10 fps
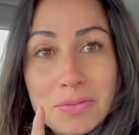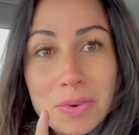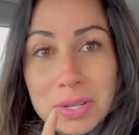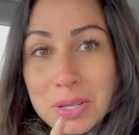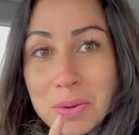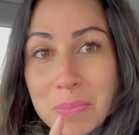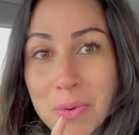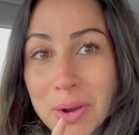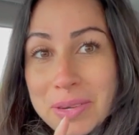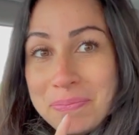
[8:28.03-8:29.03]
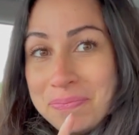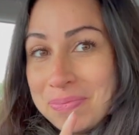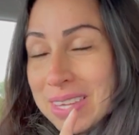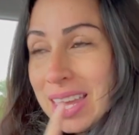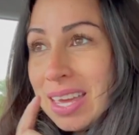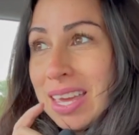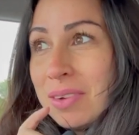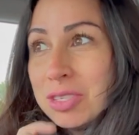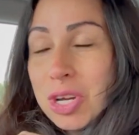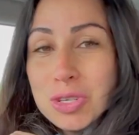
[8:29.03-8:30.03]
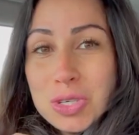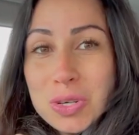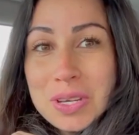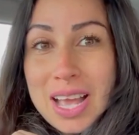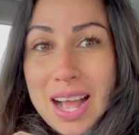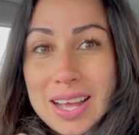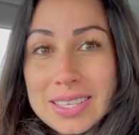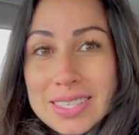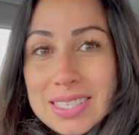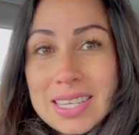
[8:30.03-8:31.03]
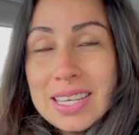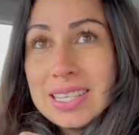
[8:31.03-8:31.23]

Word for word: for the newborn, which I'll show you guys.